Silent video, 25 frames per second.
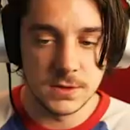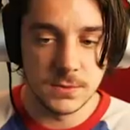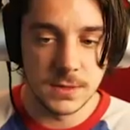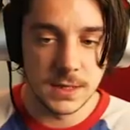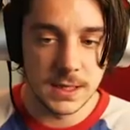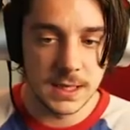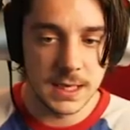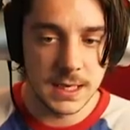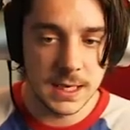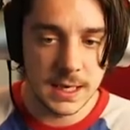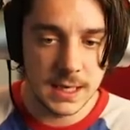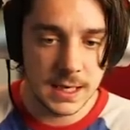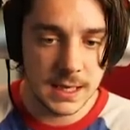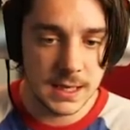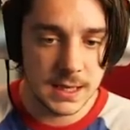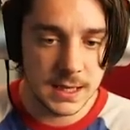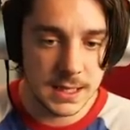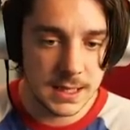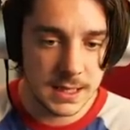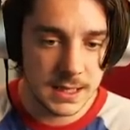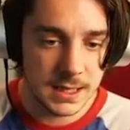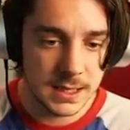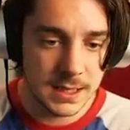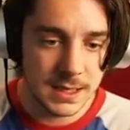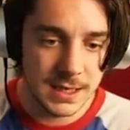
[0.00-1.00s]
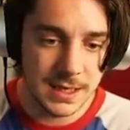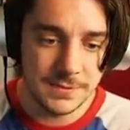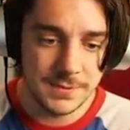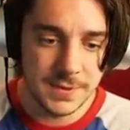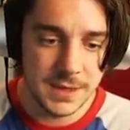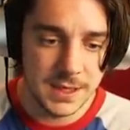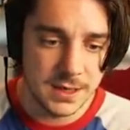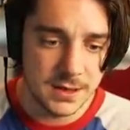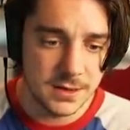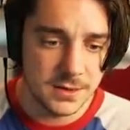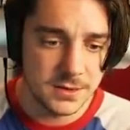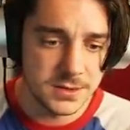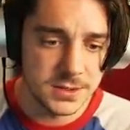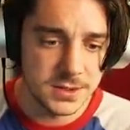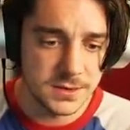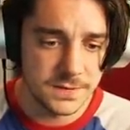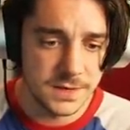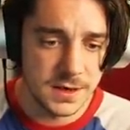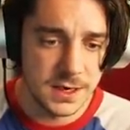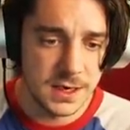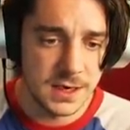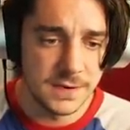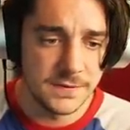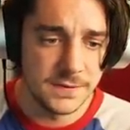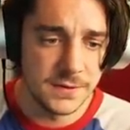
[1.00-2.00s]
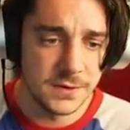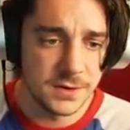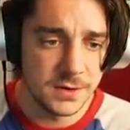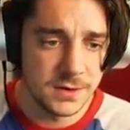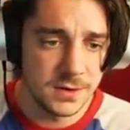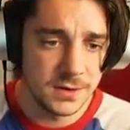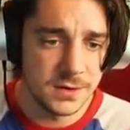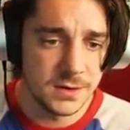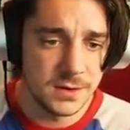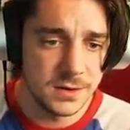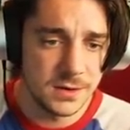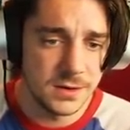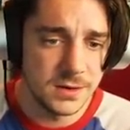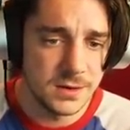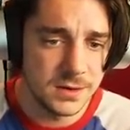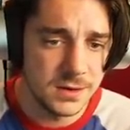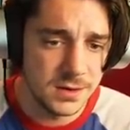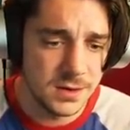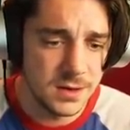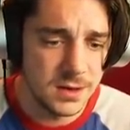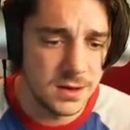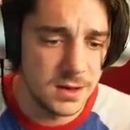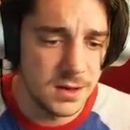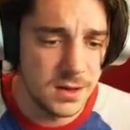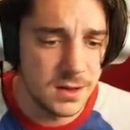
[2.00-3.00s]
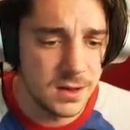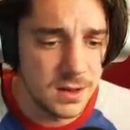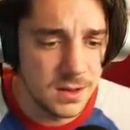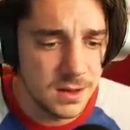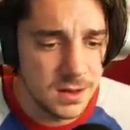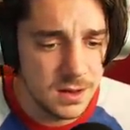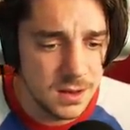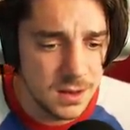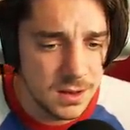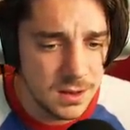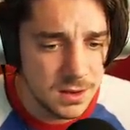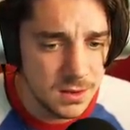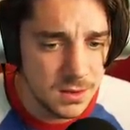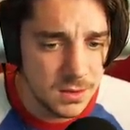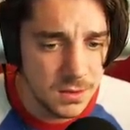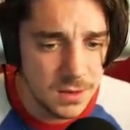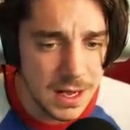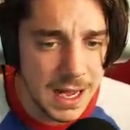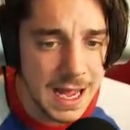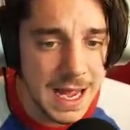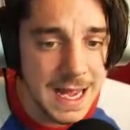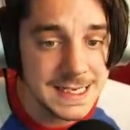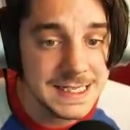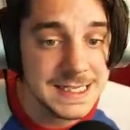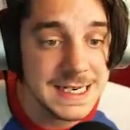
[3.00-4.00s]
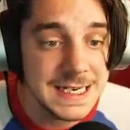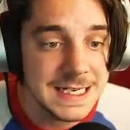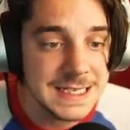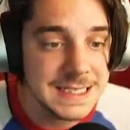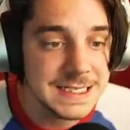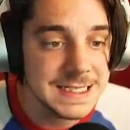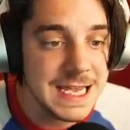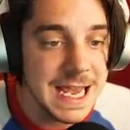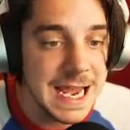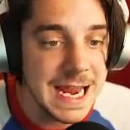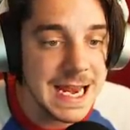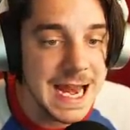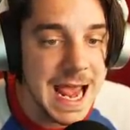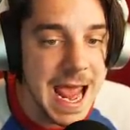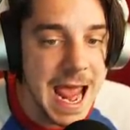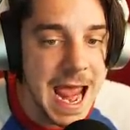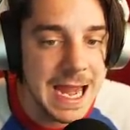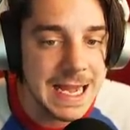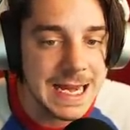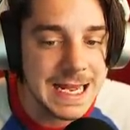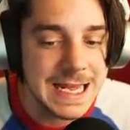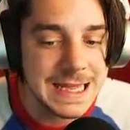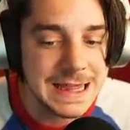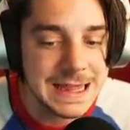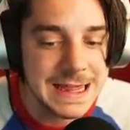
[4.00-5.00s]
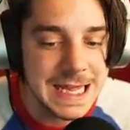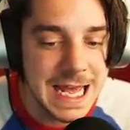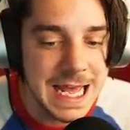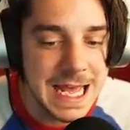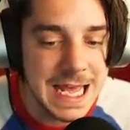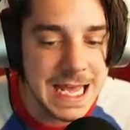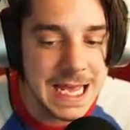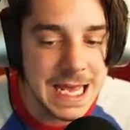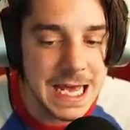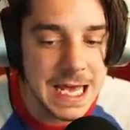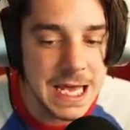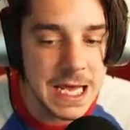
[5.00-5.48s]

Did we get anything? Give me another survivor. No. I didn't get anything!